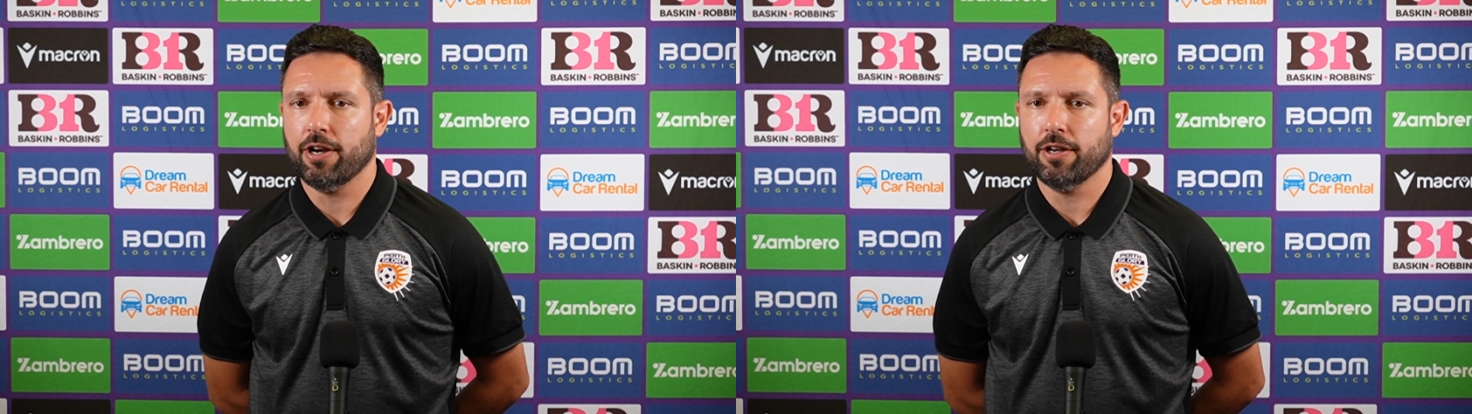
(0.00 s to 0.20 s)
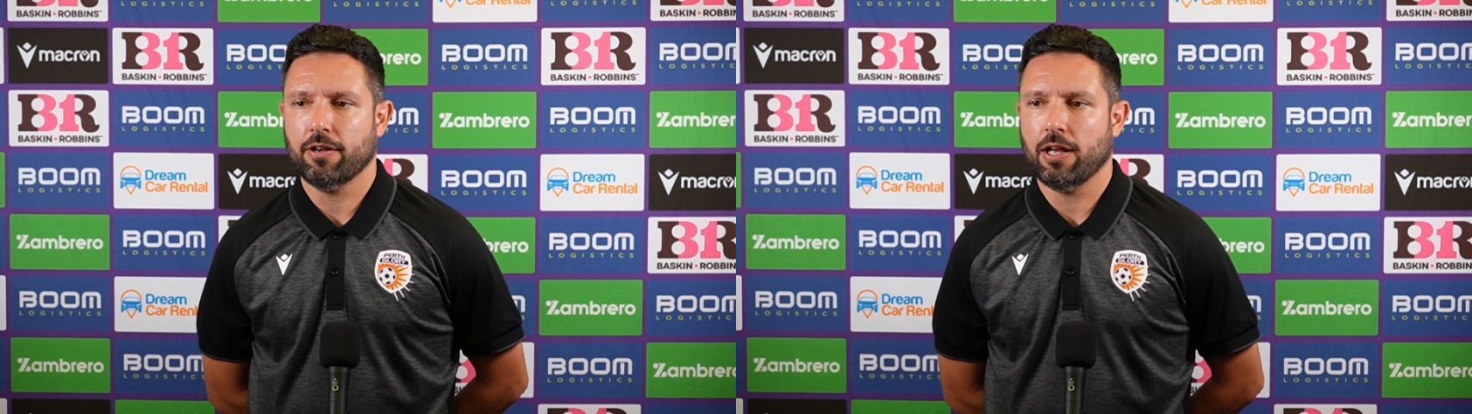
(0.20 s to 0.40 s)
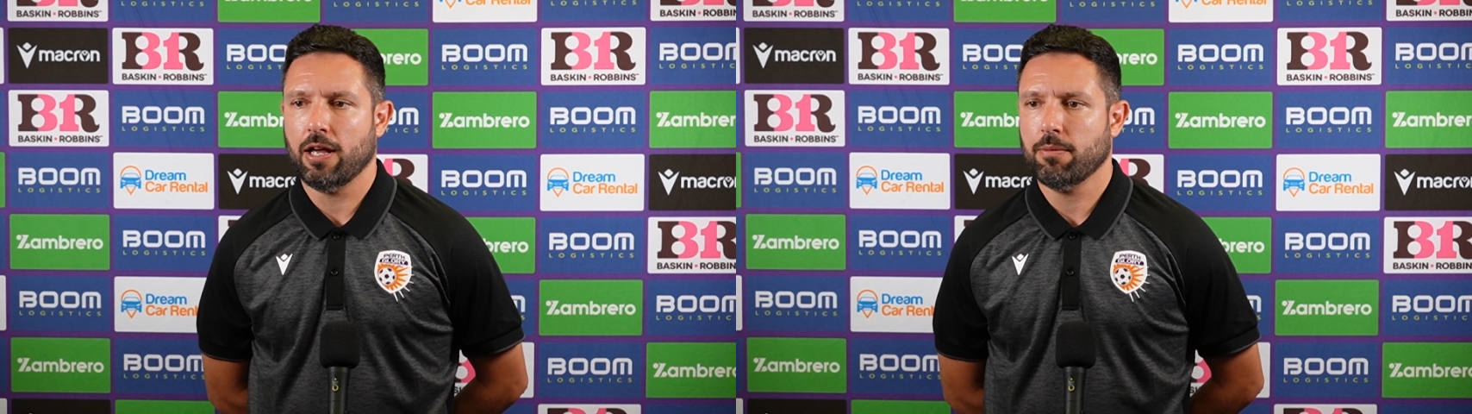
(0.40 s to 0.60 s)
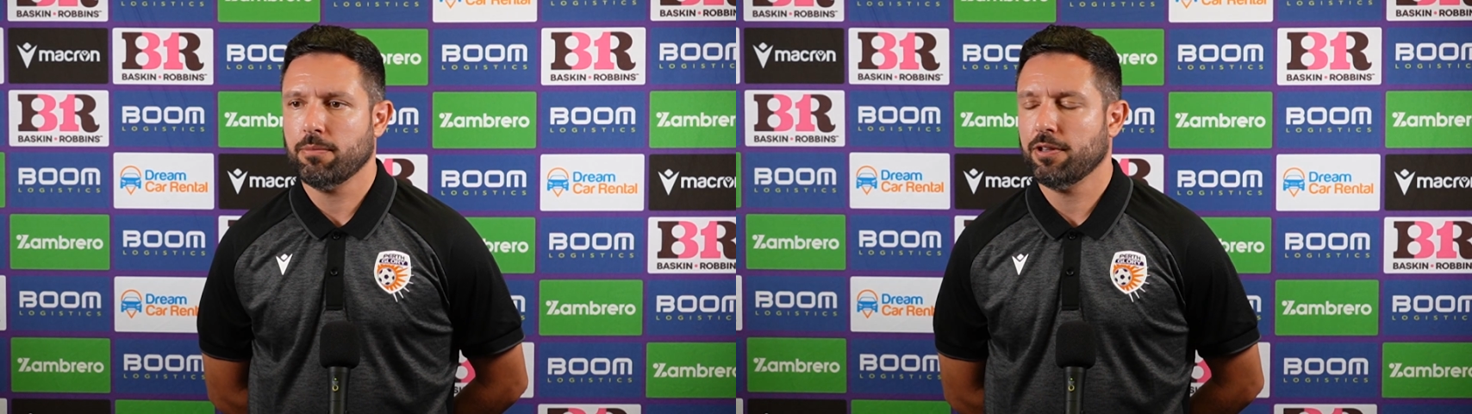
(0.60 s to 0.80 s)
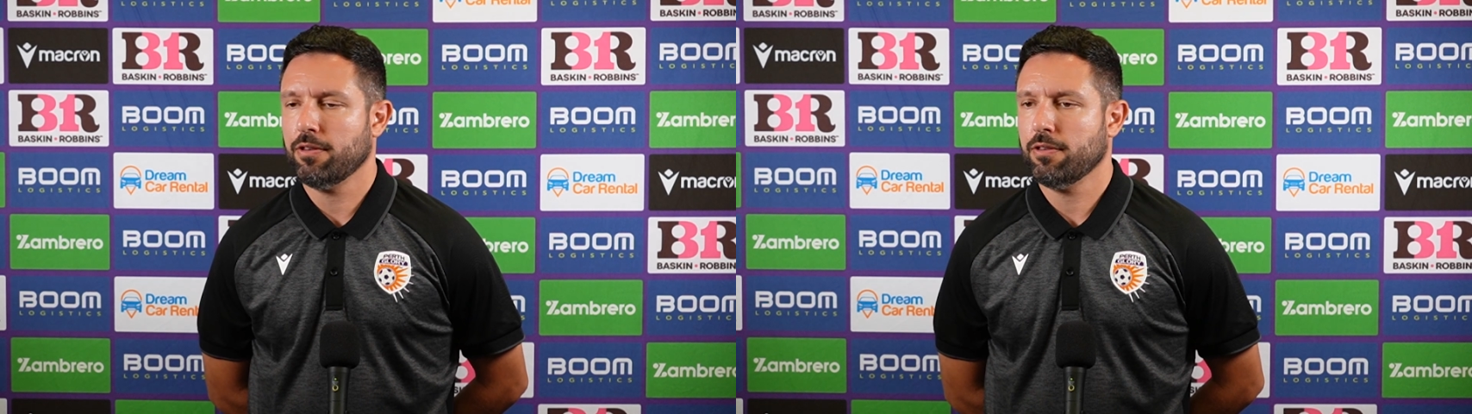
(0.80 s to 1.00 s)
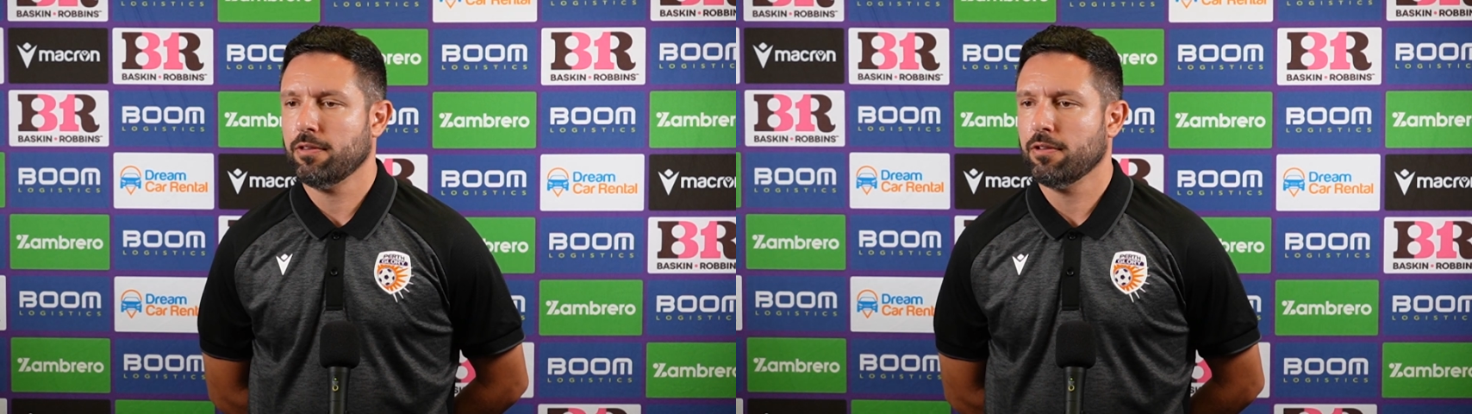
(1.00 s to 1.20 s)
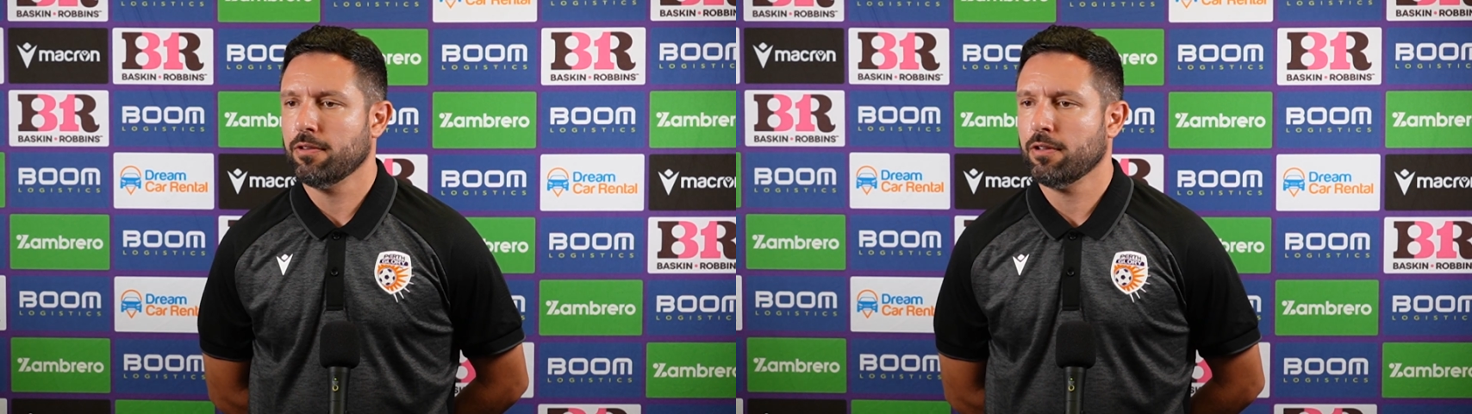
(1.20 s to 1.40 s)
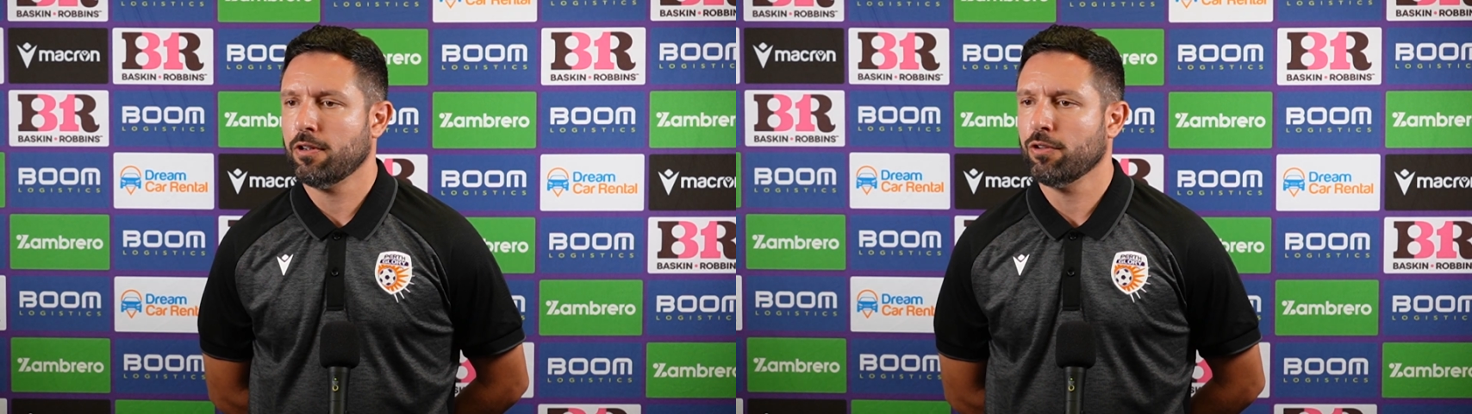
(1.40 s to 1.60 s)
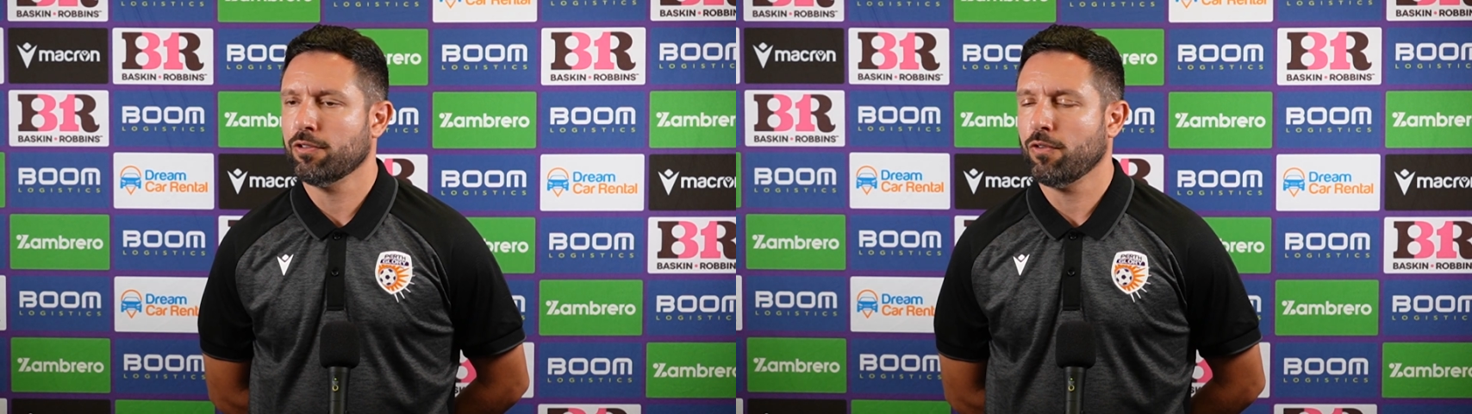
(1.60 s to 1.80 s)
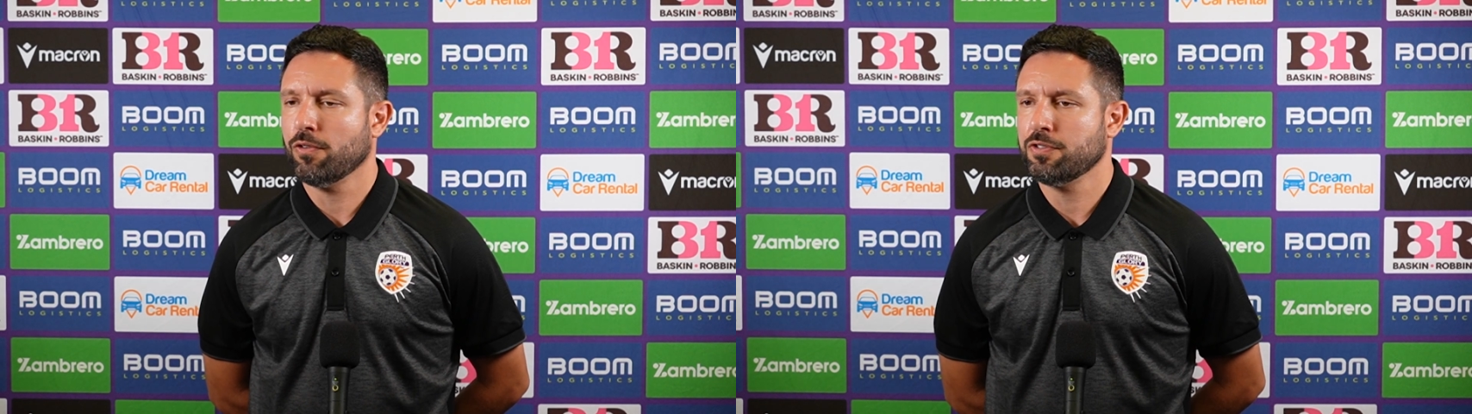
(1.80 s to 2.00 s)
and the
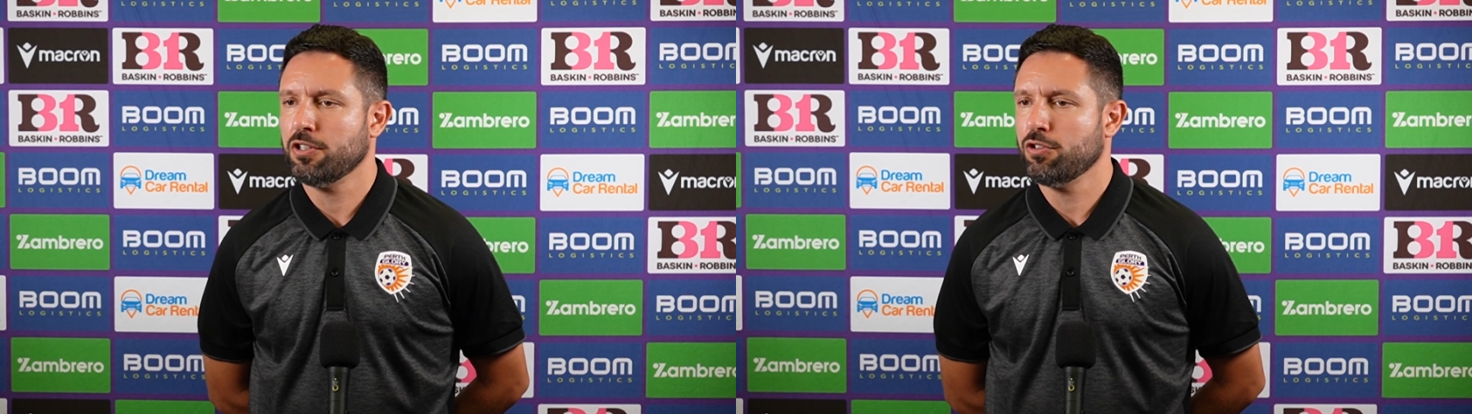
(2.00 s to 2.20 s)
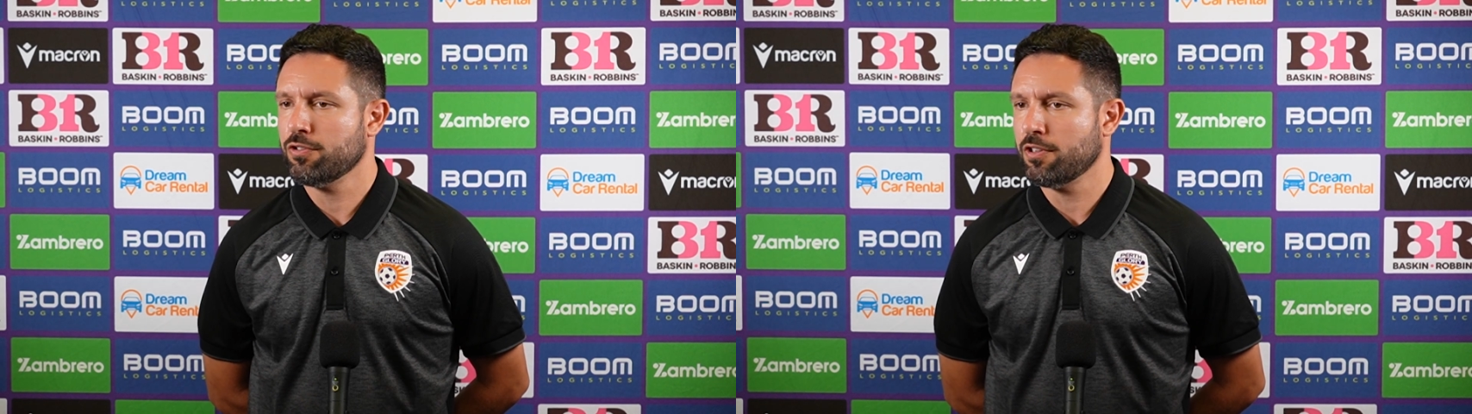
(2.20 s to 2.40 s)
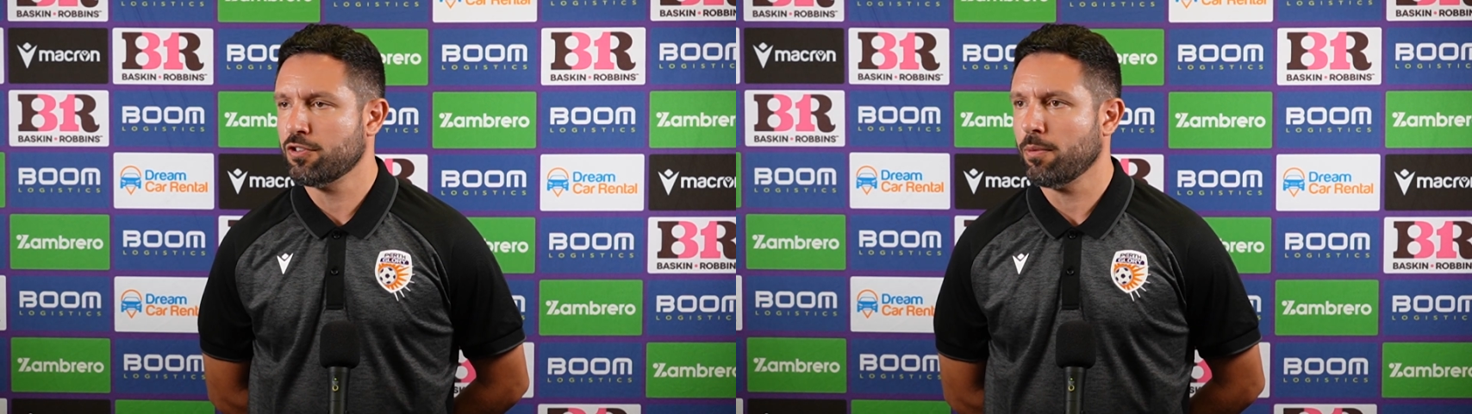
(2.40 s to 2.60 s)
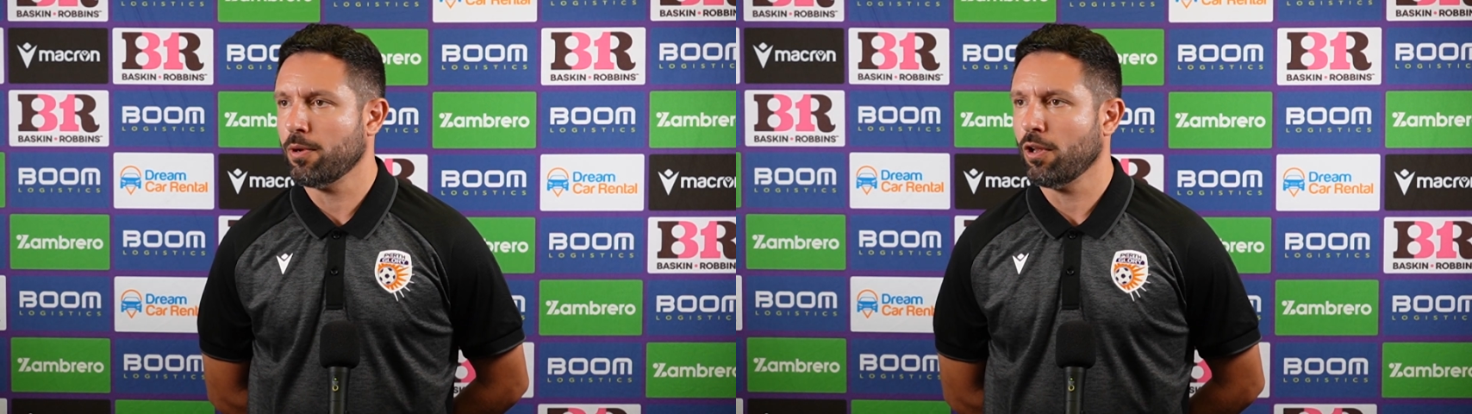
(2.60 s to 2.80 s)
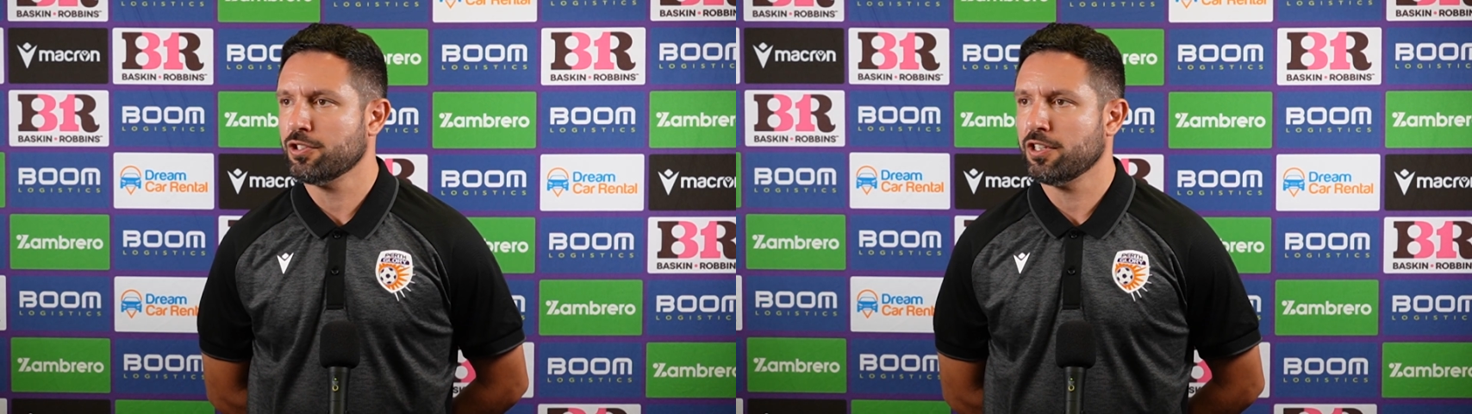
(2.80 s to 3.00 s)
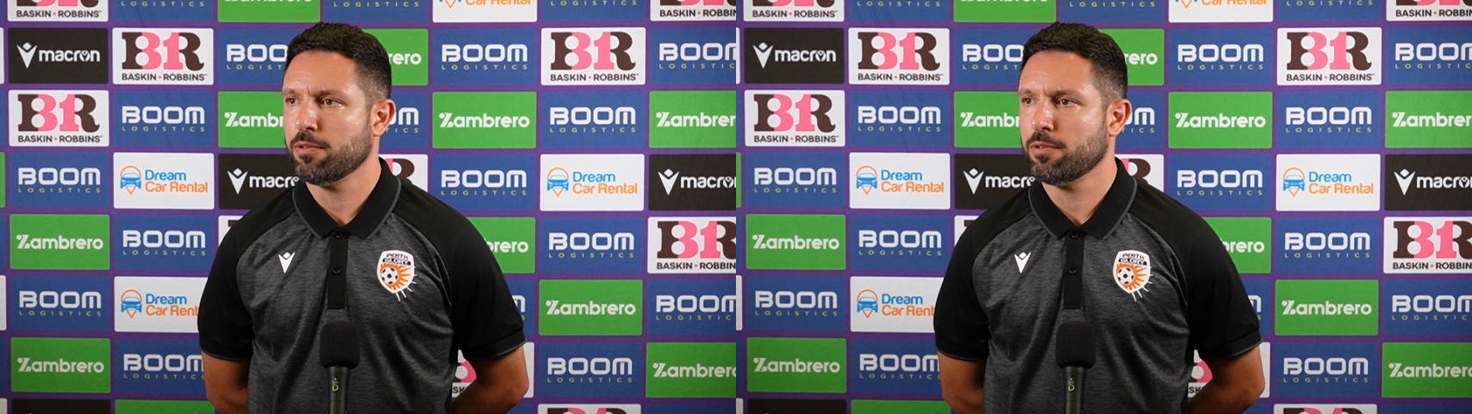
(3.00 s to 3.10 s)
girls have obviously used the terminology,